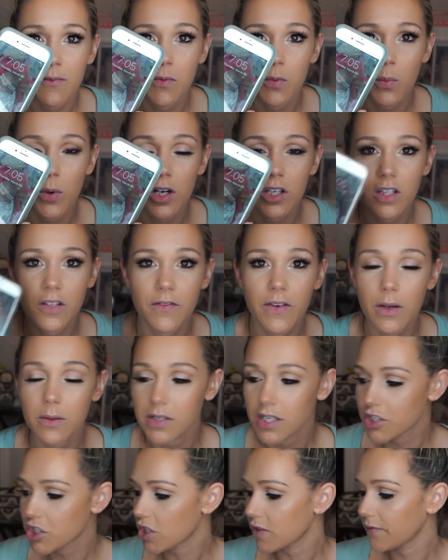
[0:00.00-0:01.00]
I've been wearing the
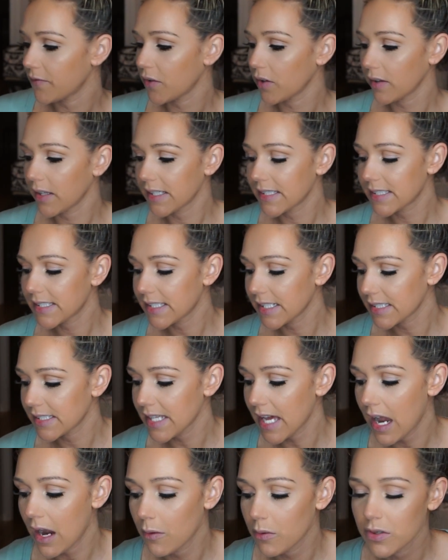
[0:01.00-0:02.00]
foundation for like
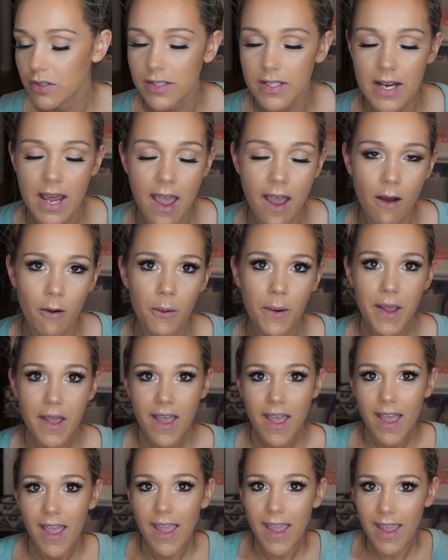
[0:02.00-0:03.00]
6 hours now,
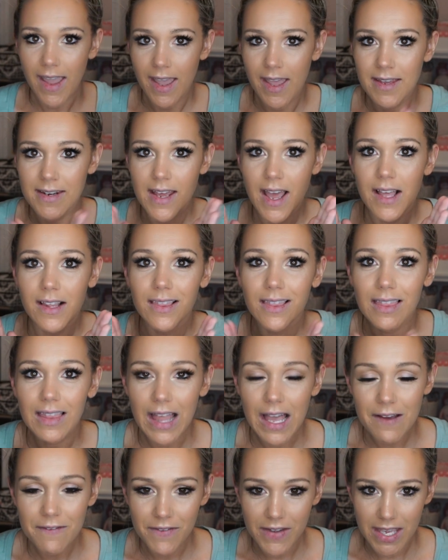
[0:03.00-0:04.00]
and I
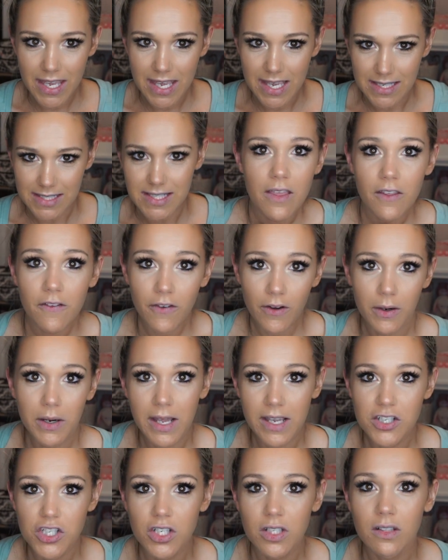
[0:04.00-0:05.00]
love it. The
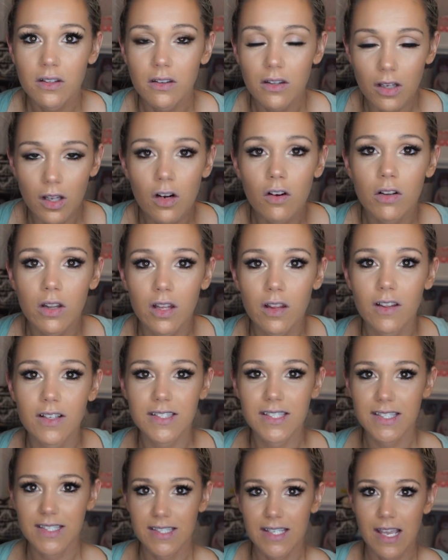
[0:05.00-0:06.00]
foundation literally
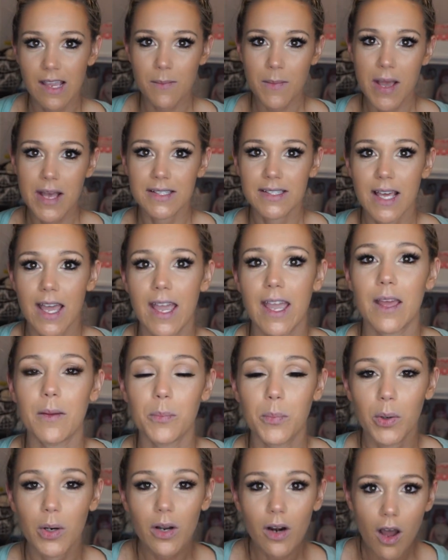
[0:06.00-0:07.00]
looks the same as I
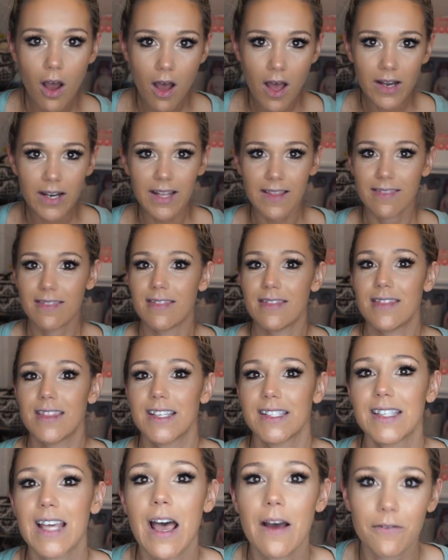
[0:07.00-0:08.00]
had put on in
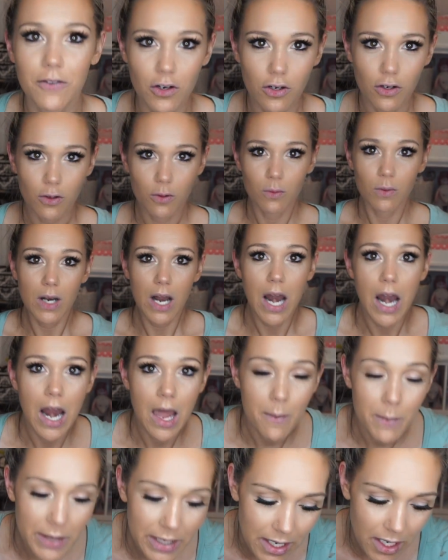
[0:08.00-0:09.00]
this afternoon.
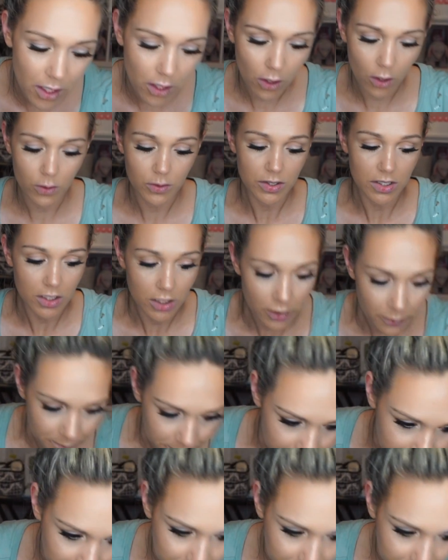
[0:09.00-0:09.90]
Let me get closer.